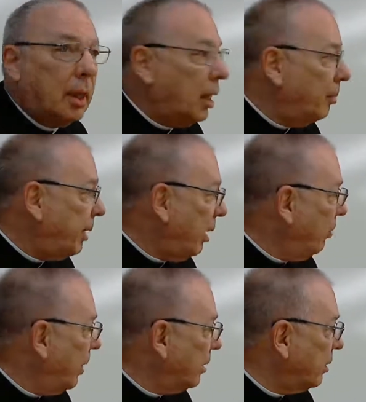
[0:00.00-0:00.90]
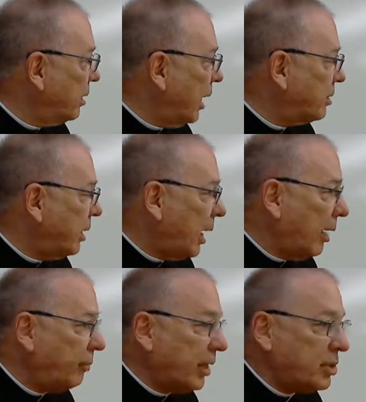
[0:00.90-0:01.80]
about whether or not to
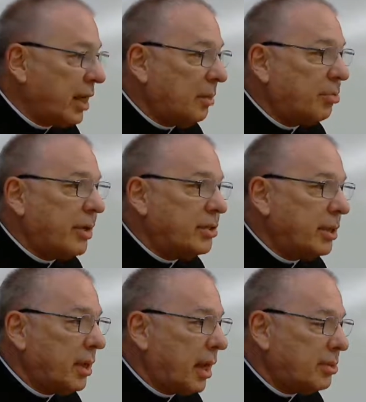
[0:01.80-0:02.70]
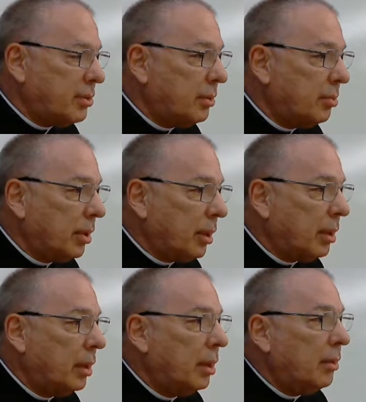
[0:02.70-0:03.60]
have, let's say, a priest in high school work